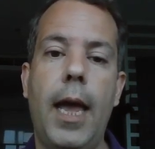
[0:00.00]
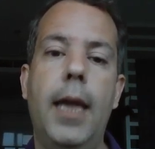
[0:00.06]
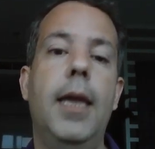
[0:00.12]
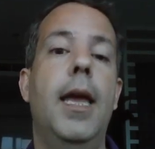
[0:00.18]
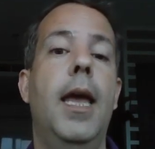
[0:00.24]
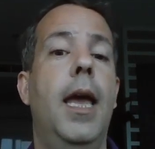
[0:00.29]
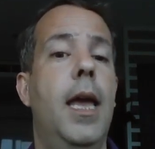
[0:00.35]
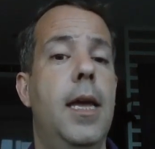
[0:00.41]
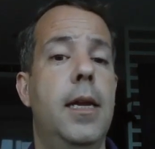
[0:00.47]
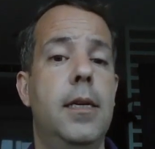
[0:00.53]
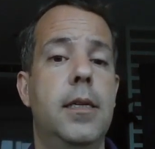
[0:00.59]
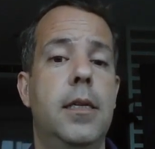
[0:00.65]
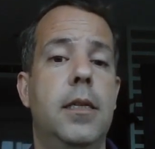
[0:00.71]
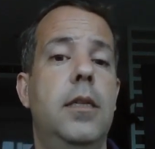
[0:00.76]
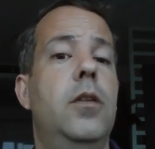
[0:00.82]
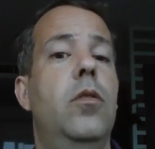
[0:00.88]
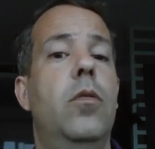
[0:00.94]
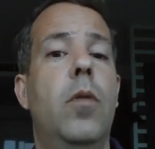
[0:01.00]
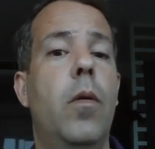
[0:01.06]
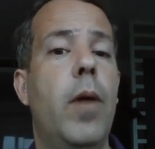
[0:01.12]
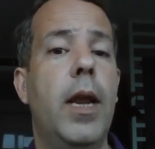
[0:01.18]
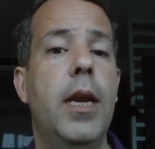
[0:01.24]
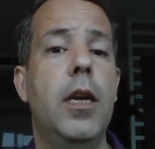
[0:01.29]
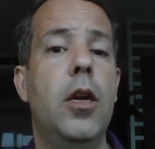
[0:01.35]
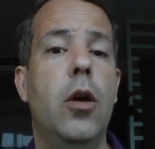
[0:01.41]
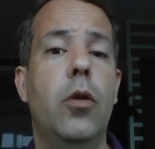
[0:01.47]
And you already know
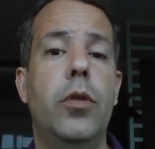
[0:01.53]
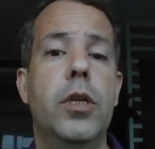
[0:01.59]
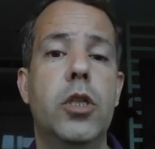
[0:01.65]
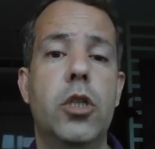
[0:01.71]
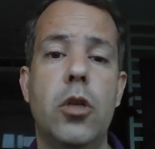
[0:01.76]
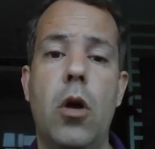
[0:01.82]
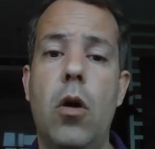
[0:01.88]
the song.